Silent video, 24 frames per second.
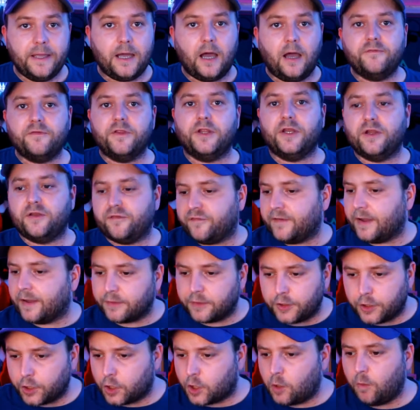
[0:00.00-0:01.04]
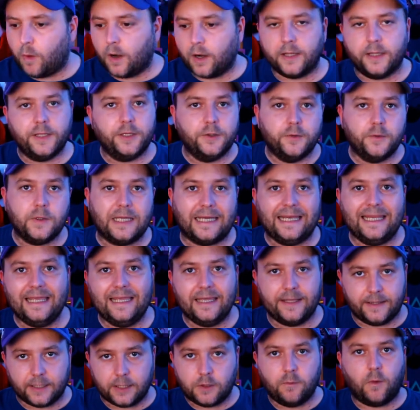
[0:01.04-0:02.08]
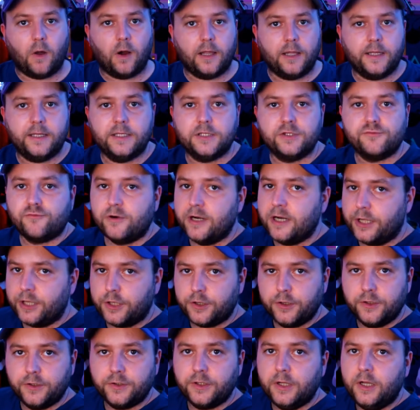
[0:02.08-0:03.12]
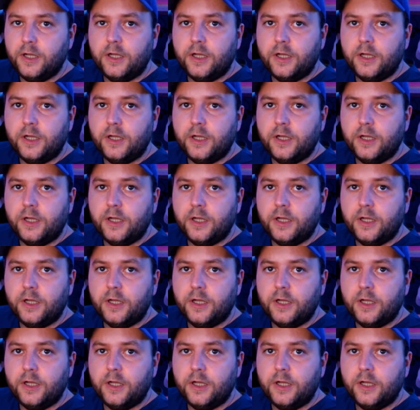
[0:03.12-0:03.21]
other than the fact that the quality, you can hear the quality is really good.